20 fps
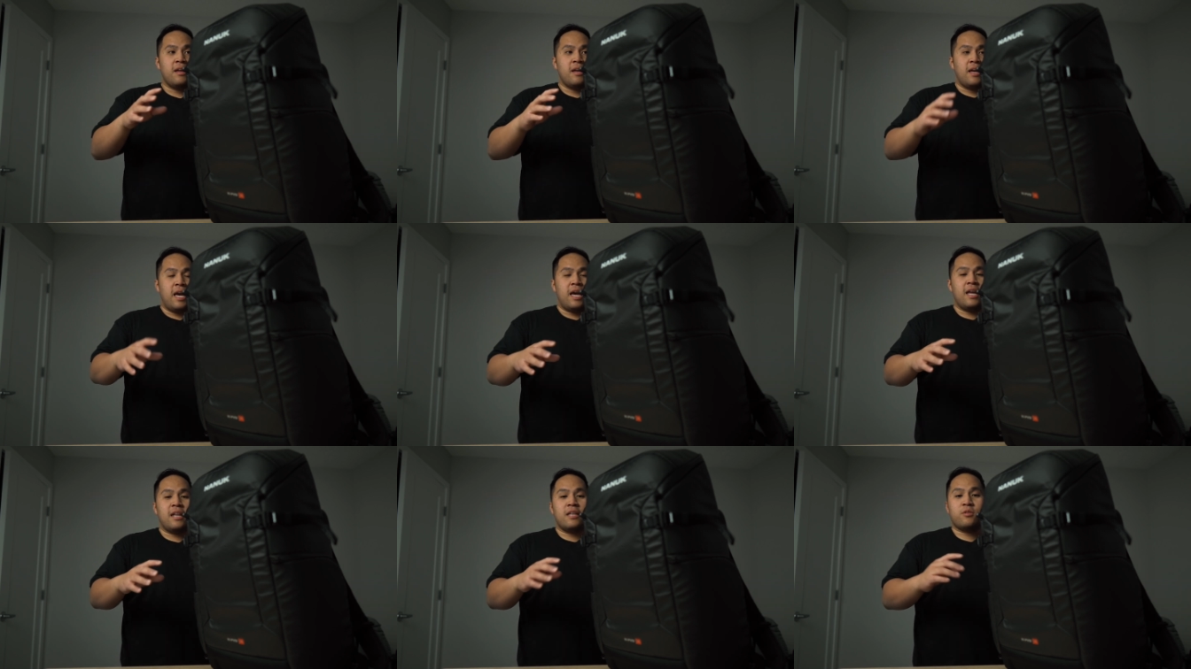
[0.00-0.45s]

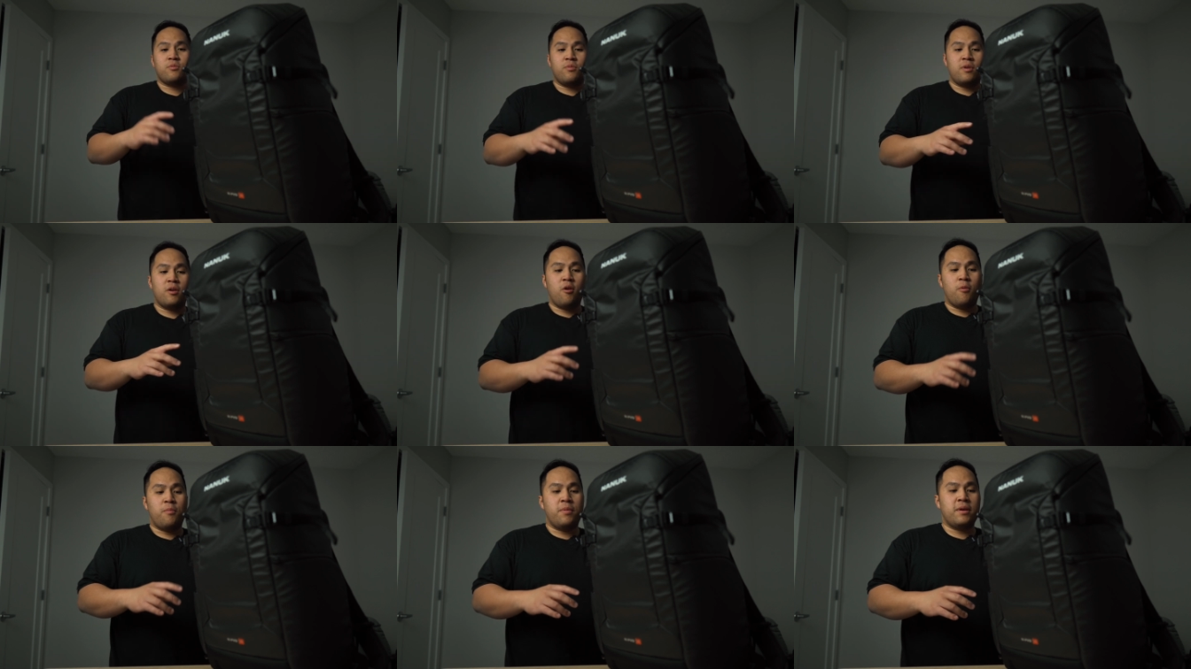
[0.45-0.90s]
And as
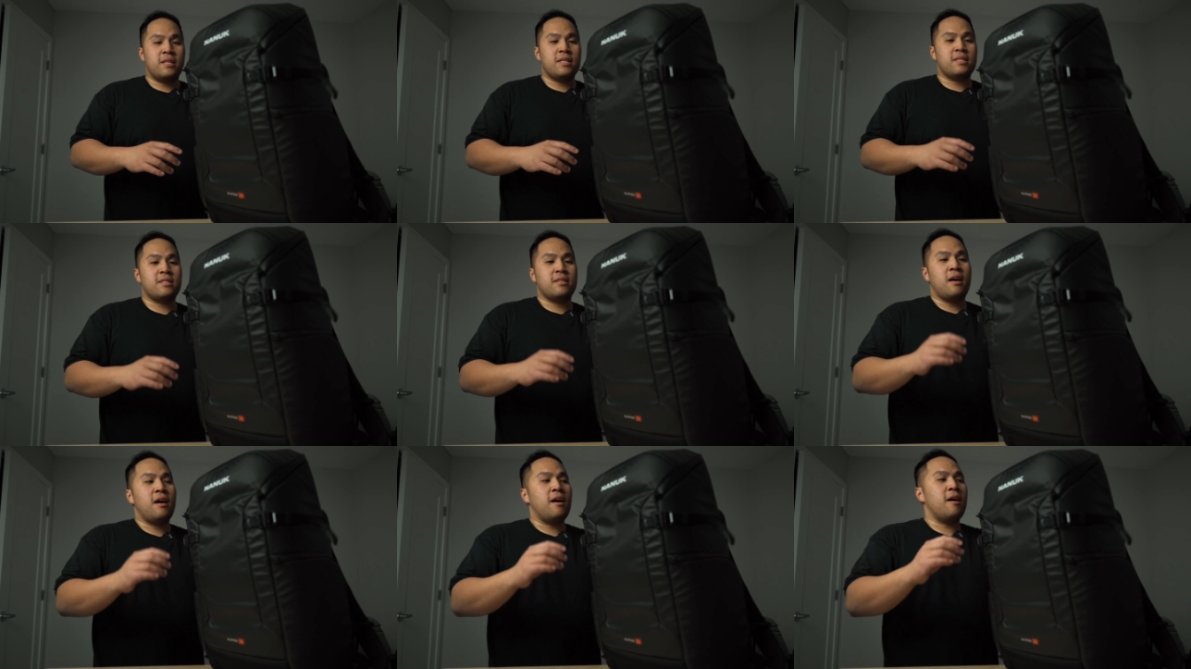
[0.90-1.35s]
we open
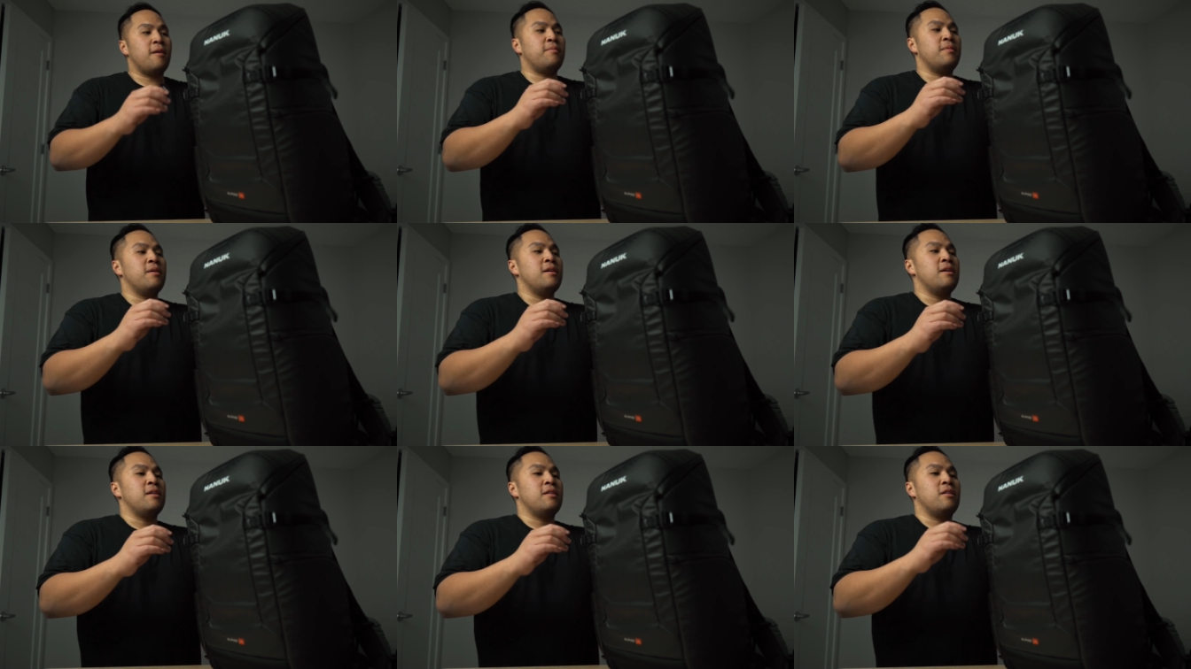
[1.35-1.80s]
this
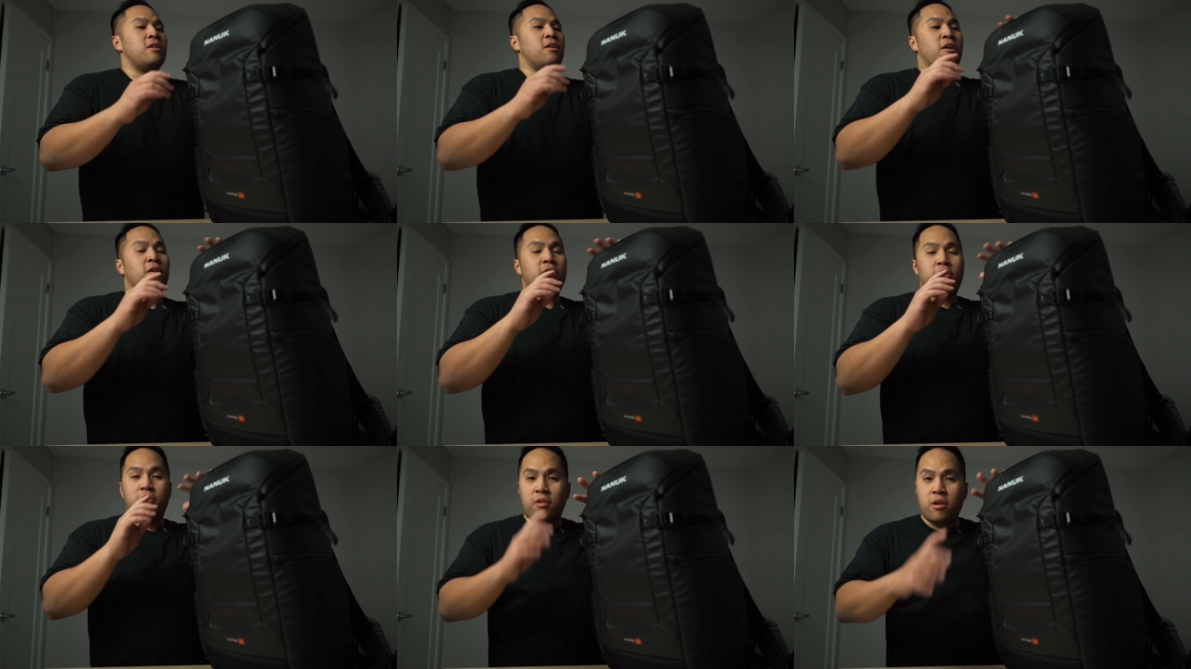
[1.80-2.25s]
up, there
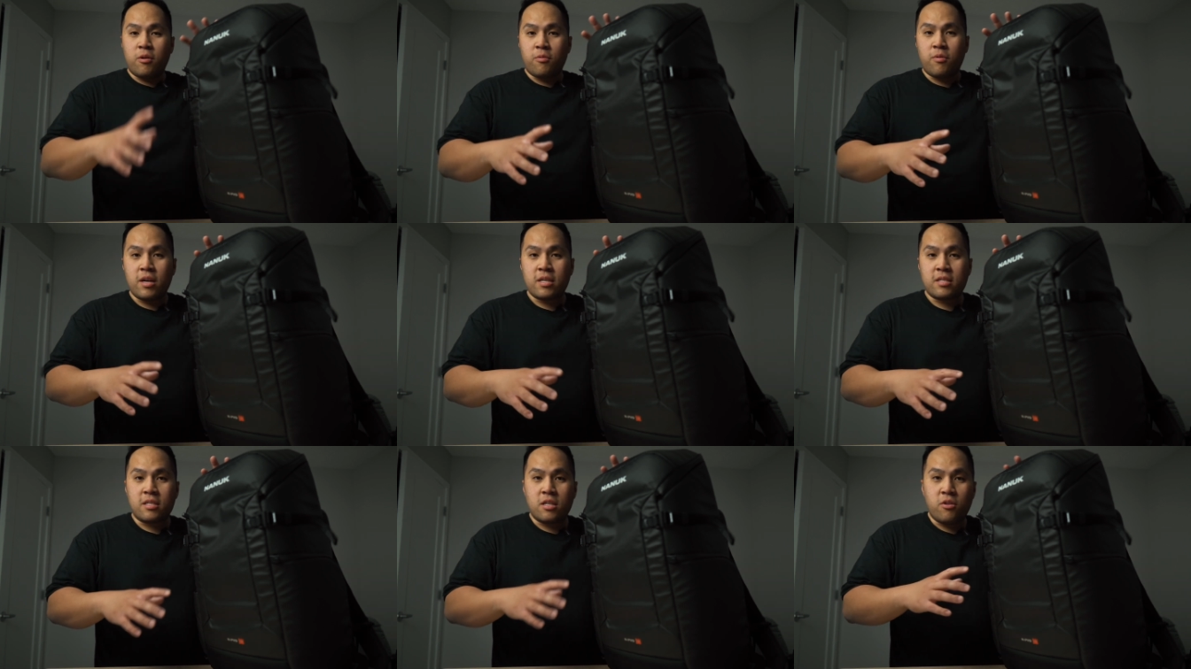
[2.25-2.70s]
are 3
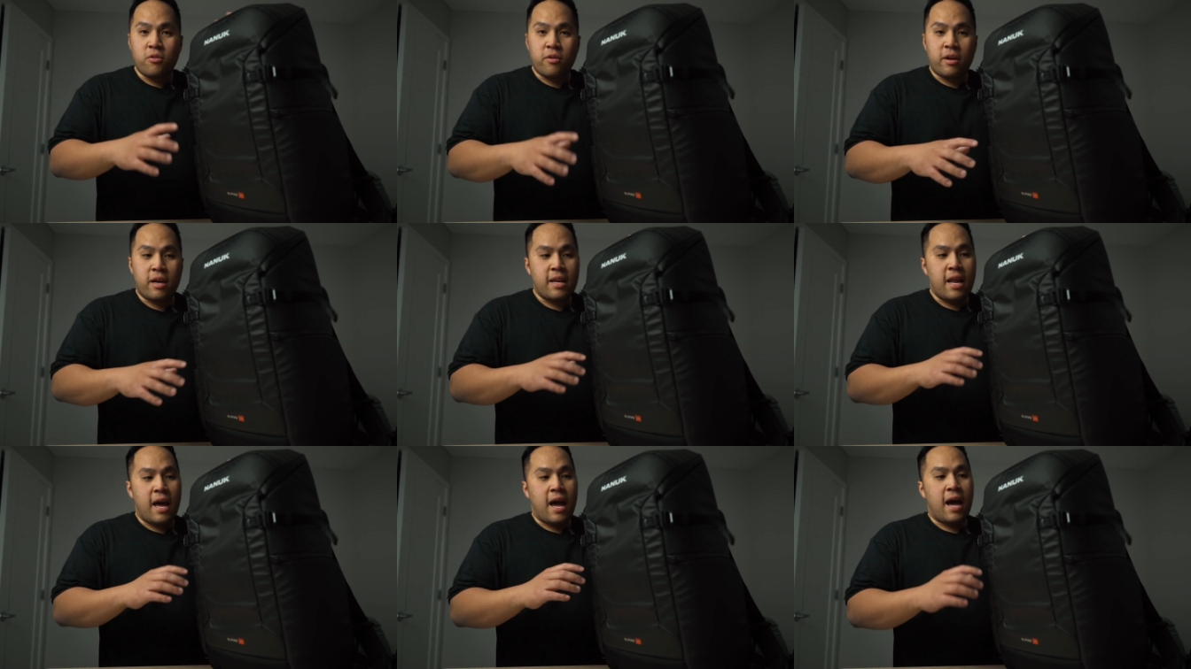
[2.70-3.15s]
ways that you
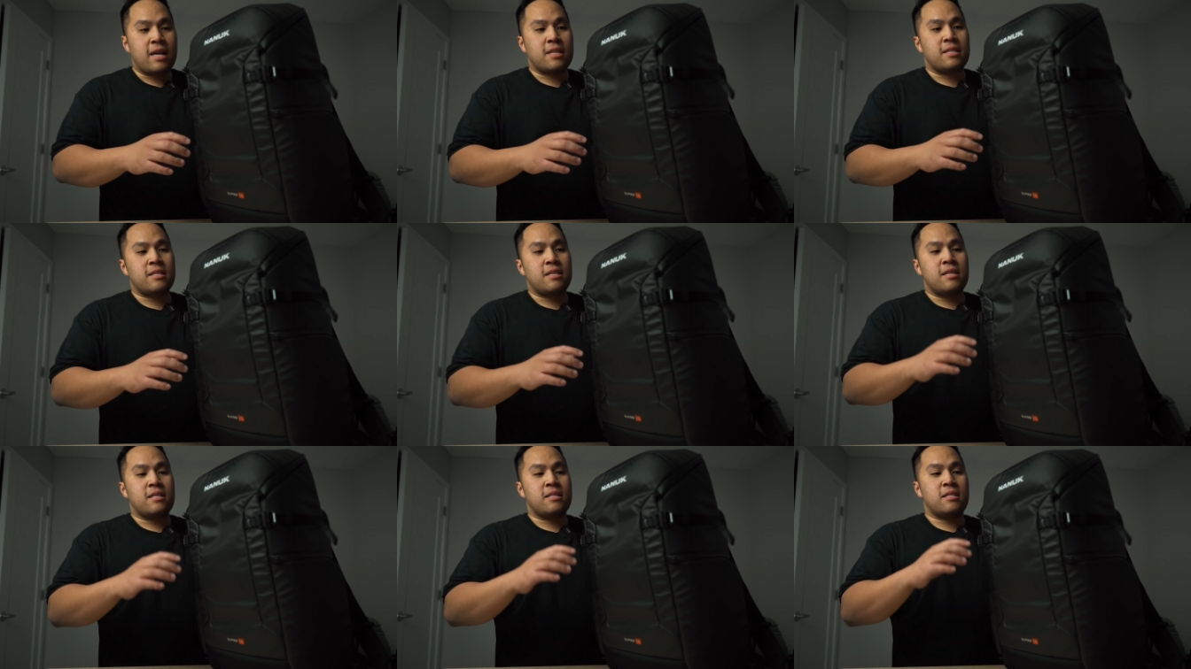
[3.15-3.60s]
can
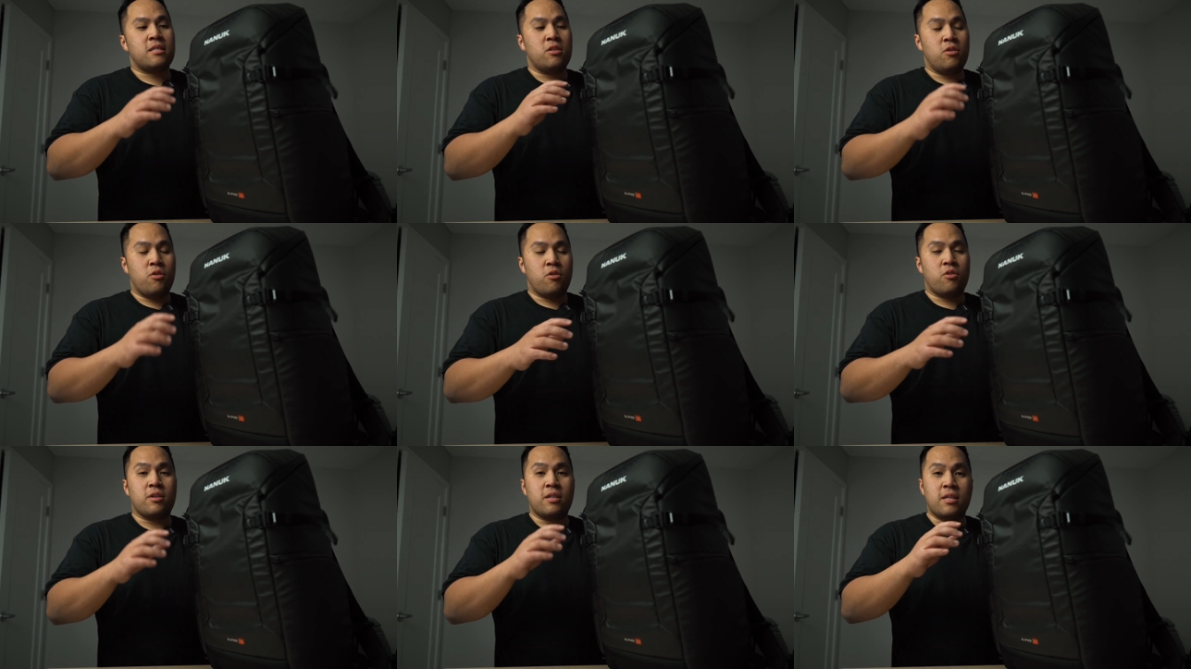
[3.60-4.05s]
access
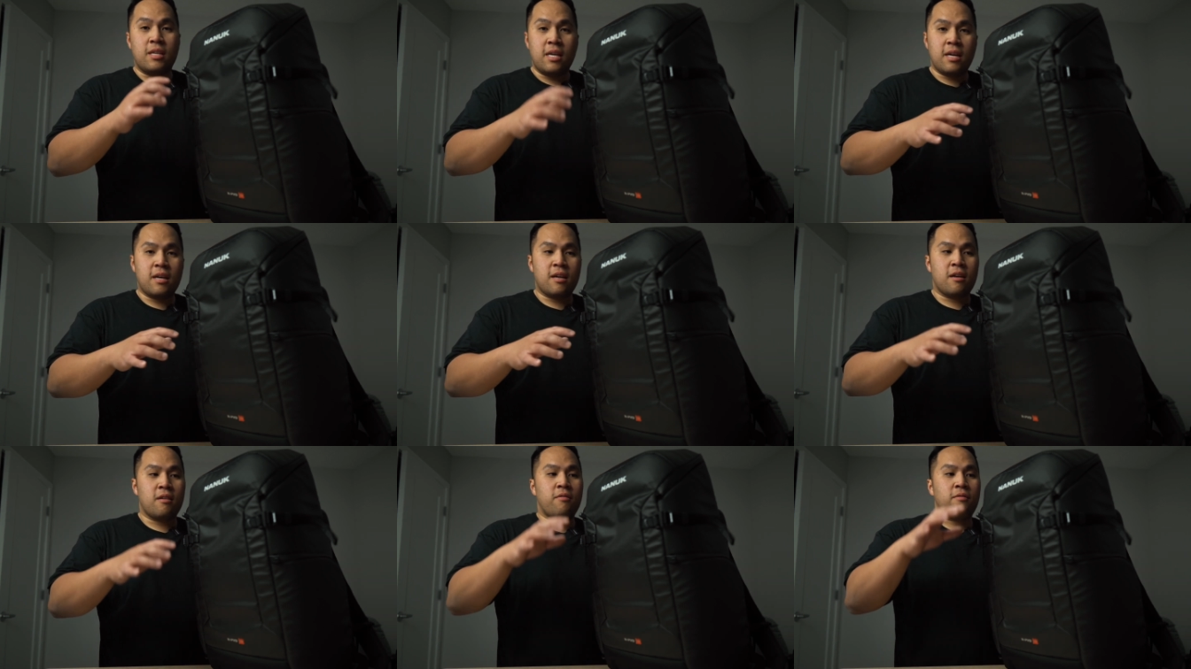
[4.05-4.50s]
your
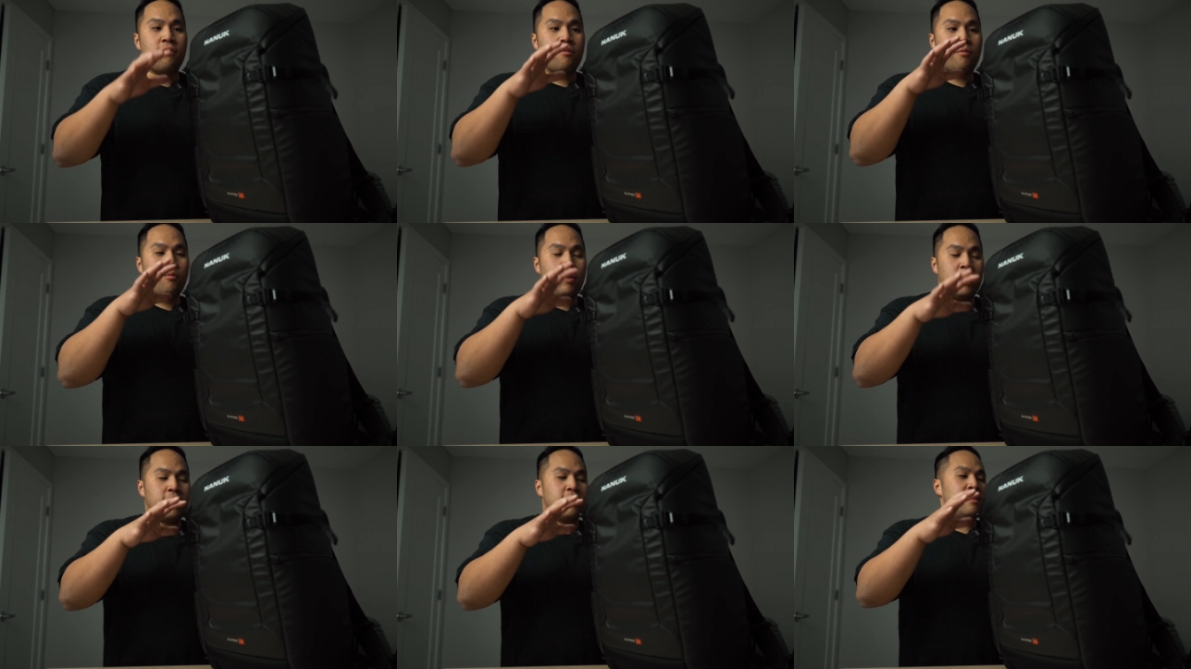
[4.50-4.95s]
gear
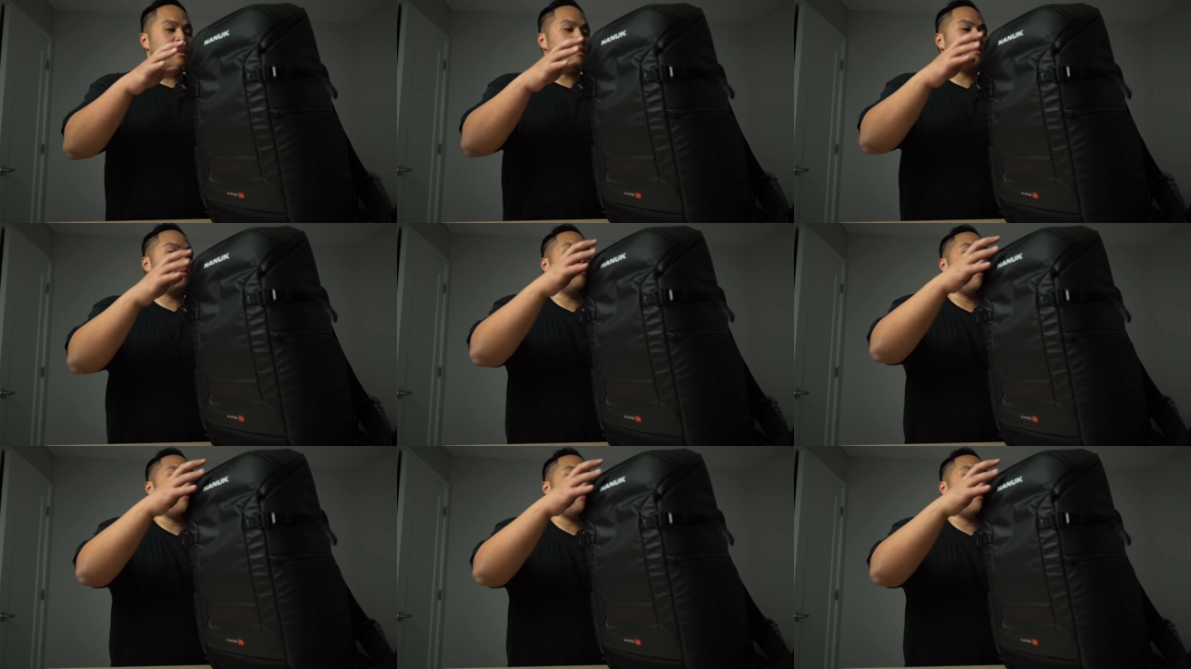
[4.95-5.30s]
with this